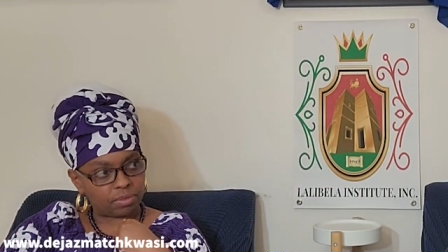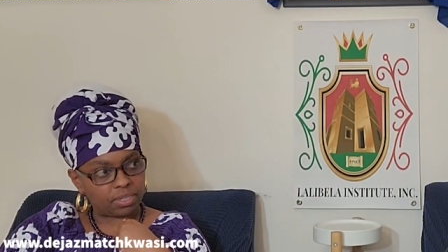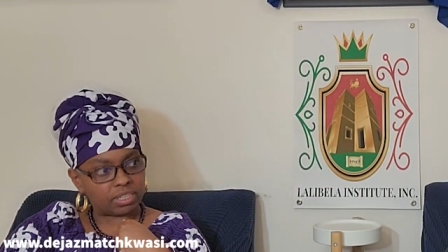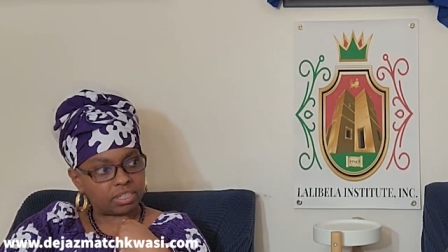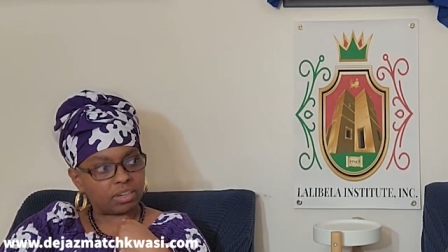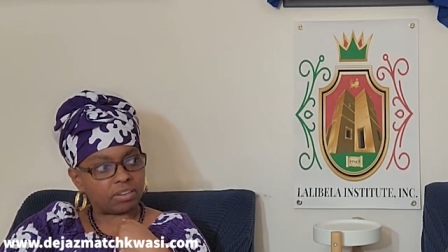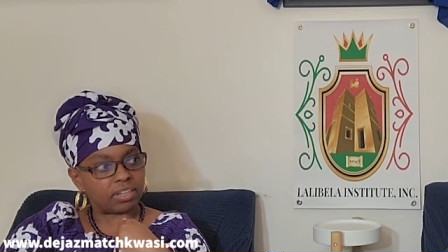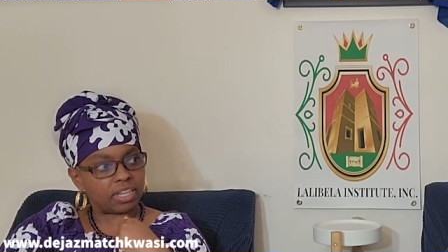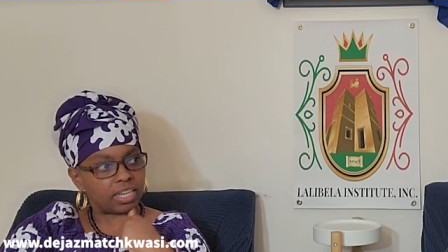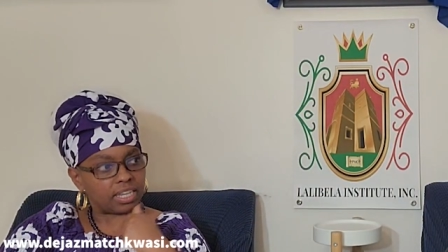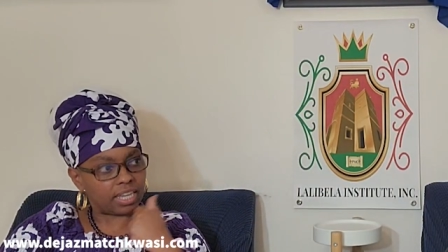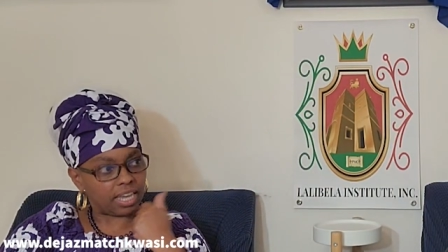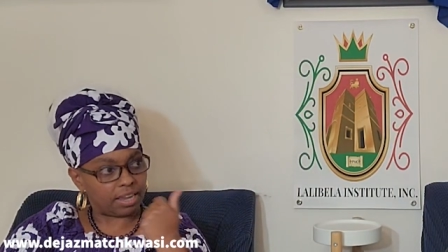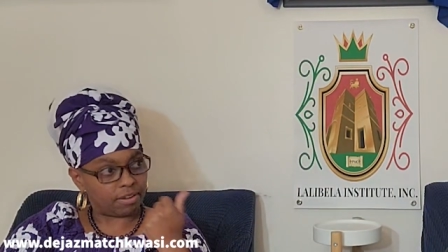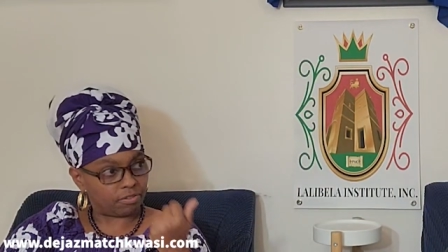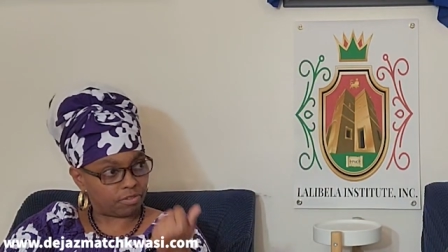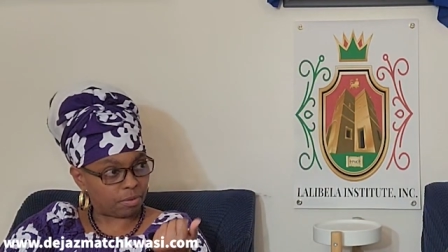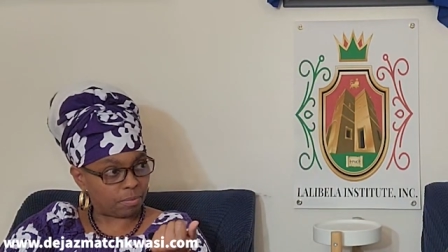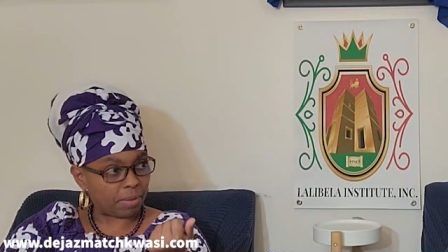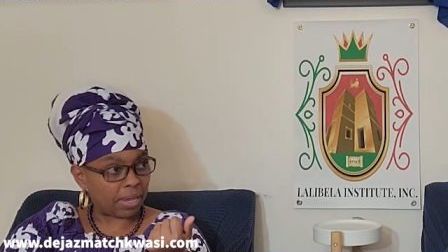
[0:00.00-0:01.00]
We know they
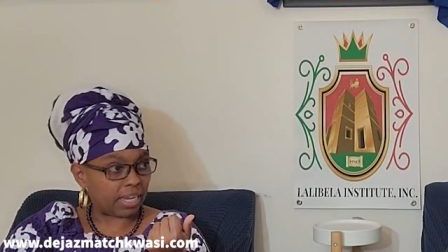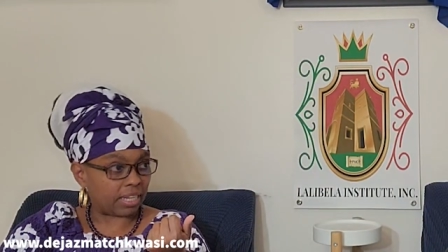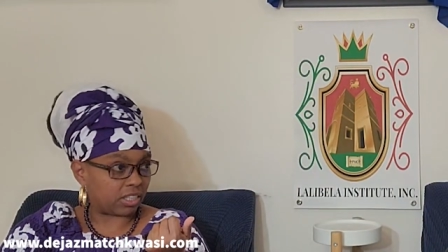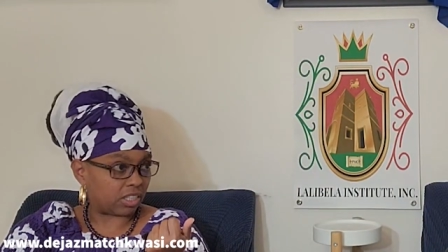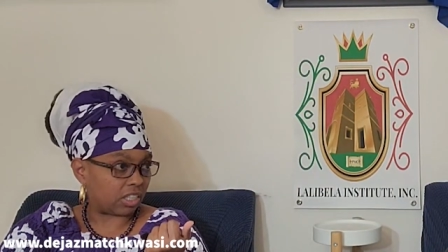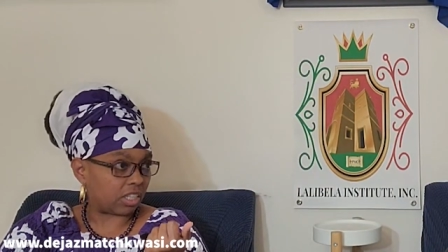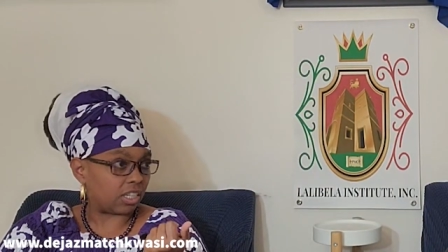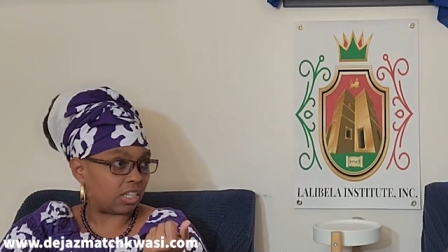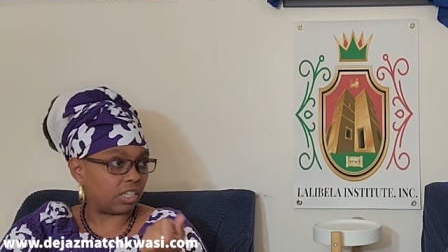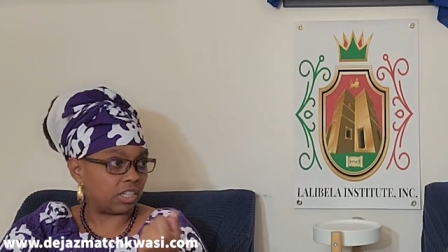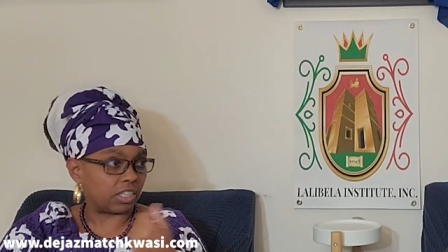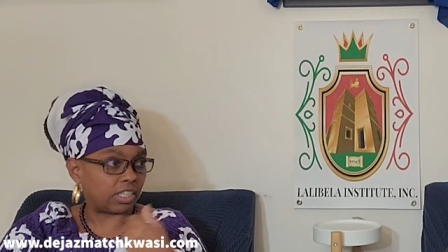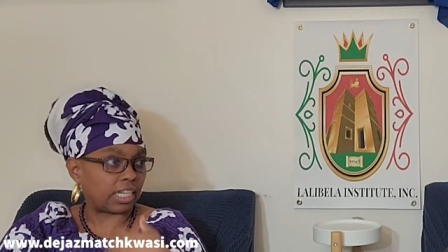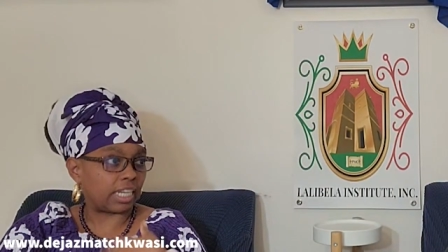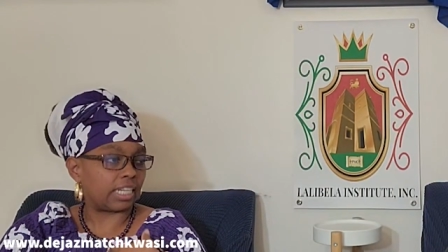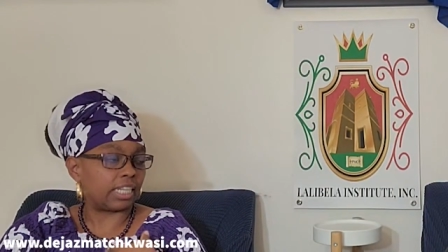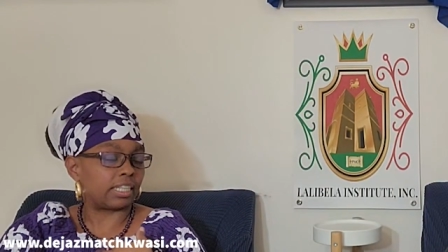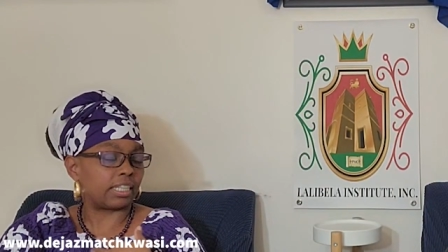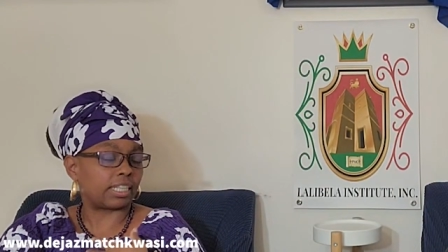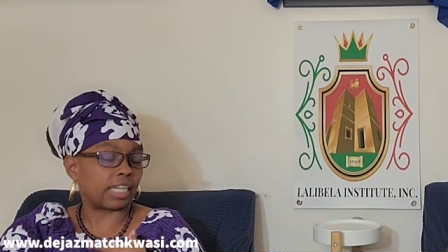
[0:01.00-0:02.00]
came from ancient Kush.
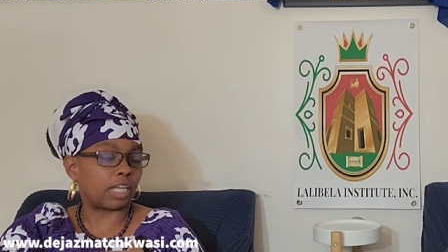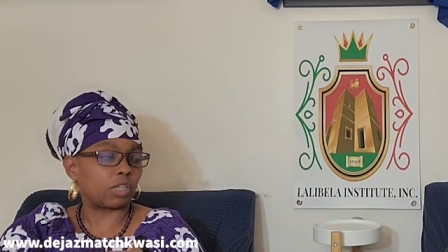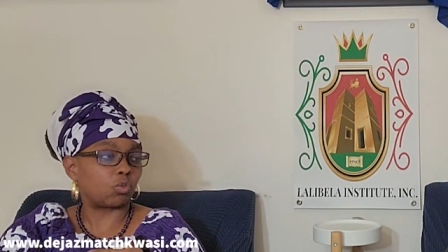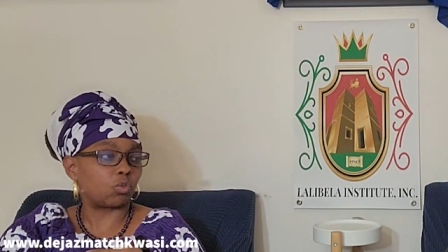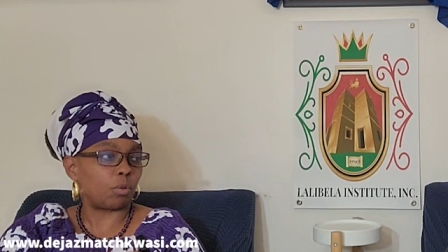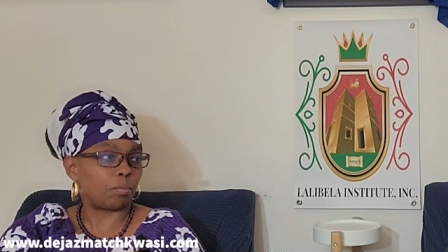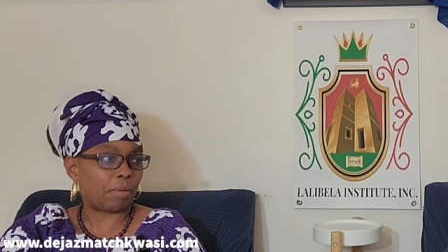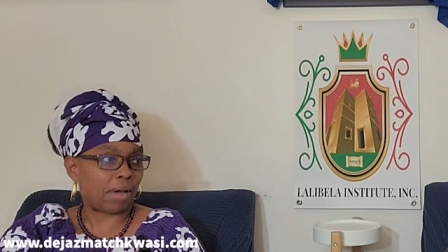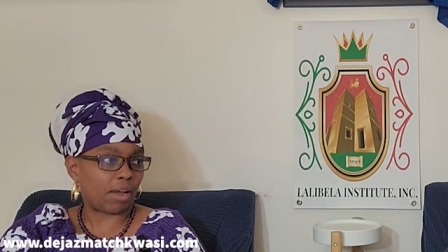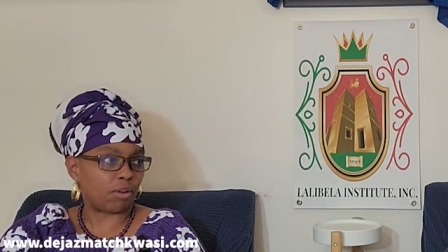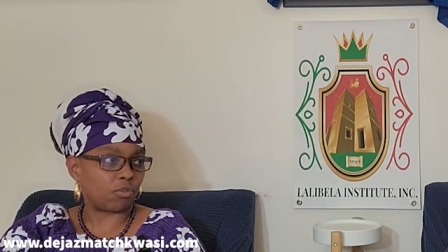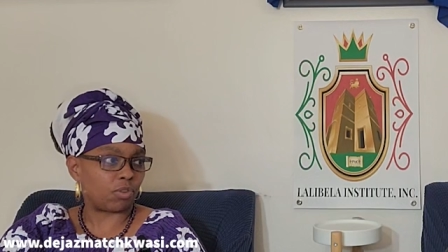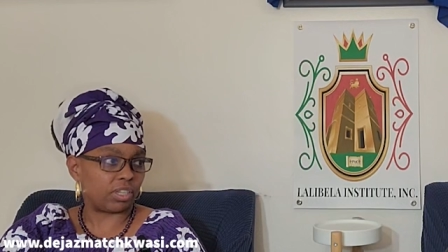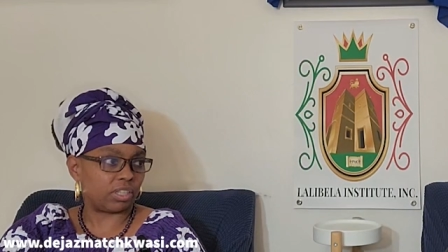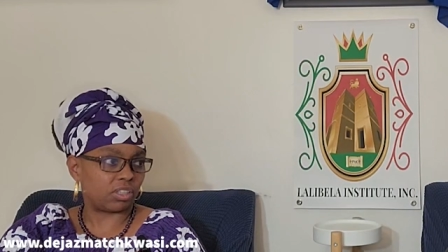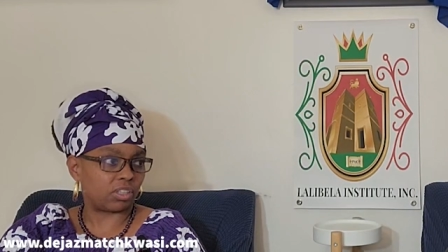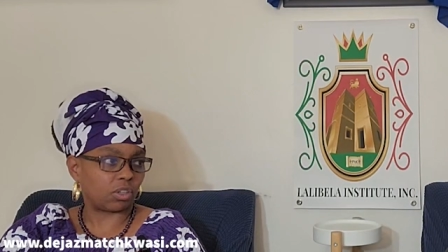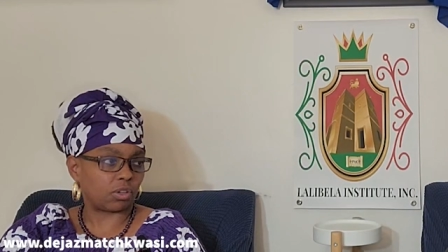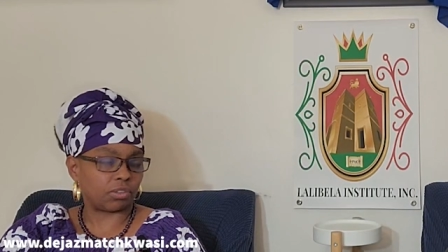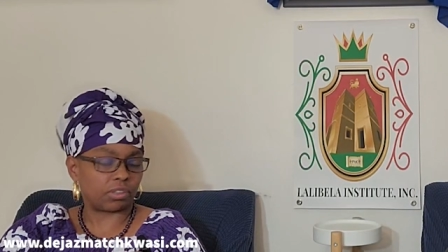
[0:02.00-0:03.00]
At least that's what my yes.
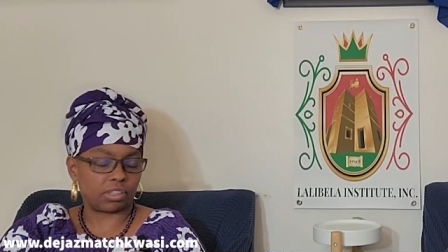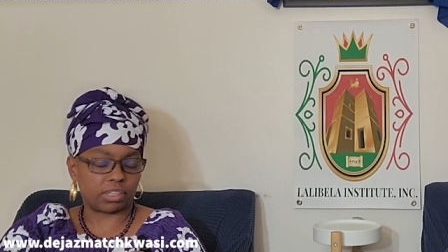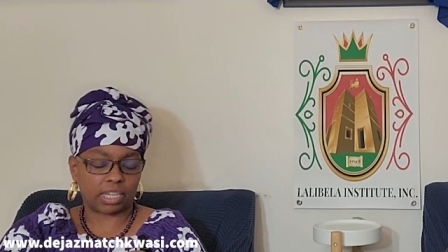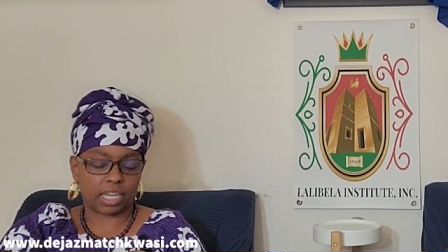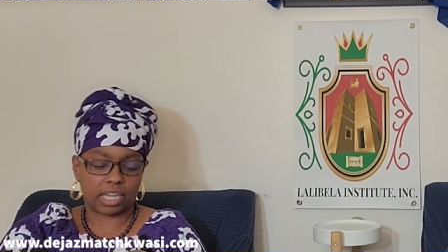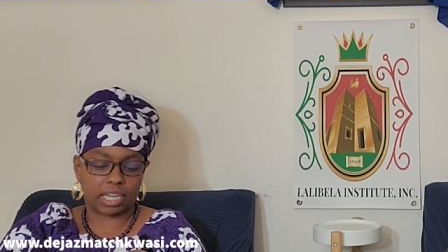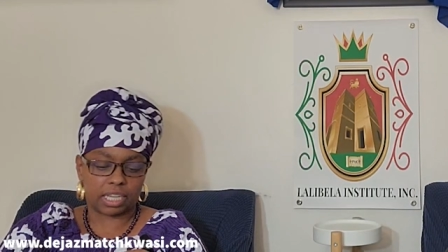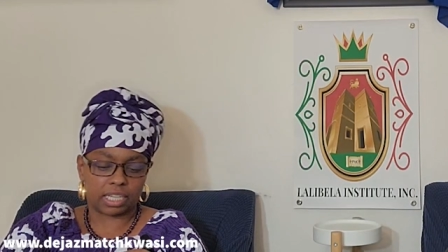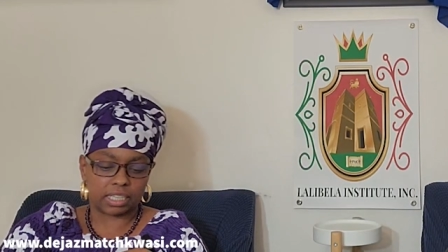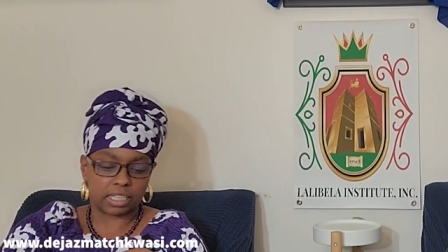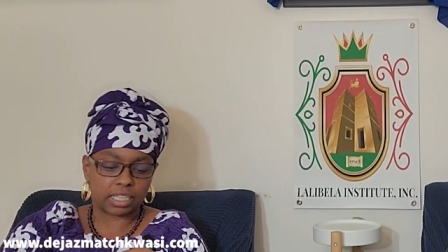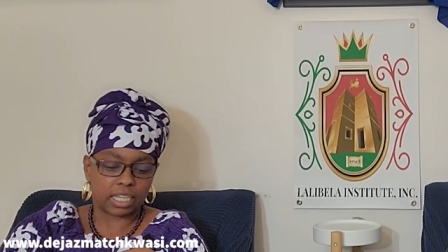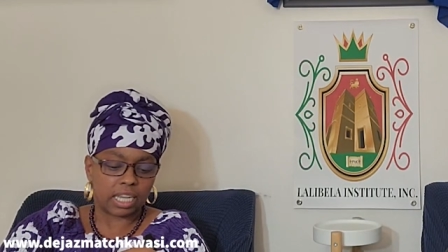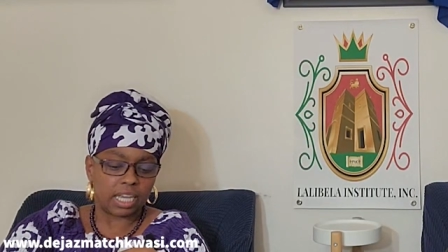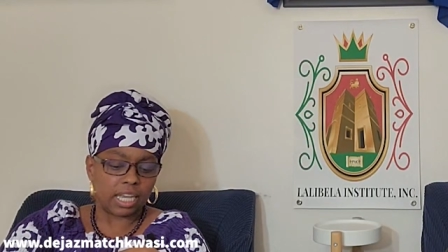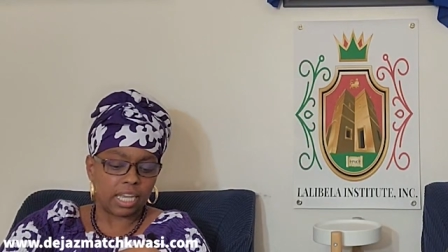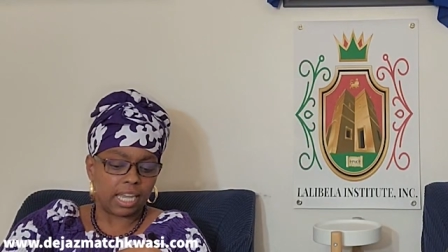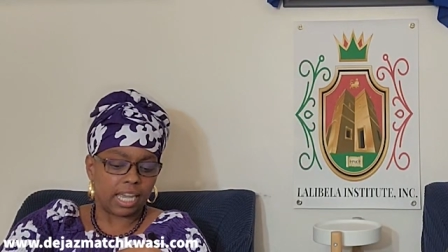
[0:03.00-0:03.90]
research said. Yes.